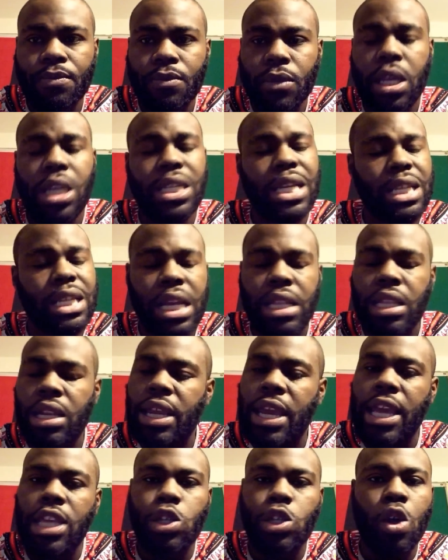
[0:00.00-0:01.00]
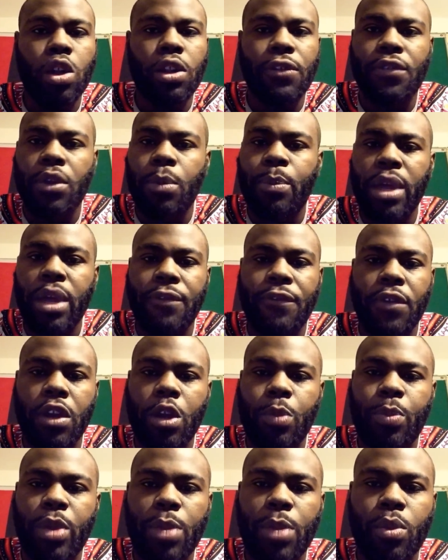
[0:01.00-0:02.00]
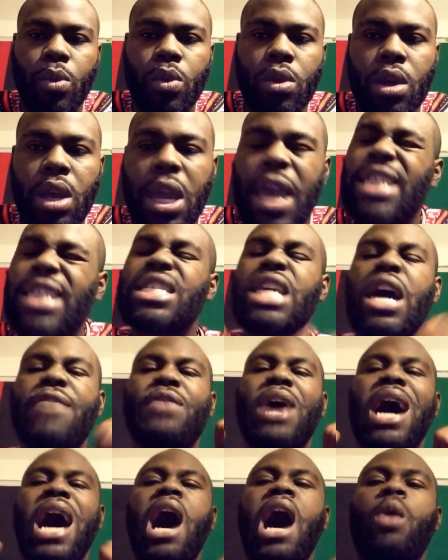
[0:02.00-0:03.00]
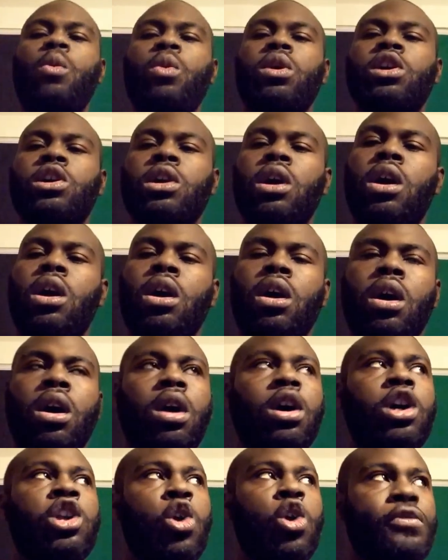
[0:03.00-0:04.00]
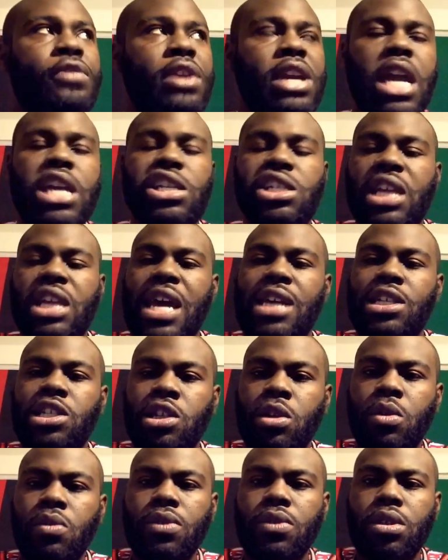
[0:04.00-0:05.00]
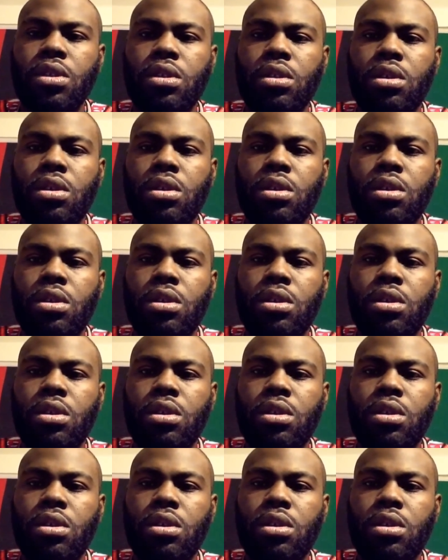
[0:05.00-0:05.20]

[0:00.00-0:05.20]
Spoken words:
Because at the end of the day, it's only for the benefit of the people. It's not for our glorification as youth.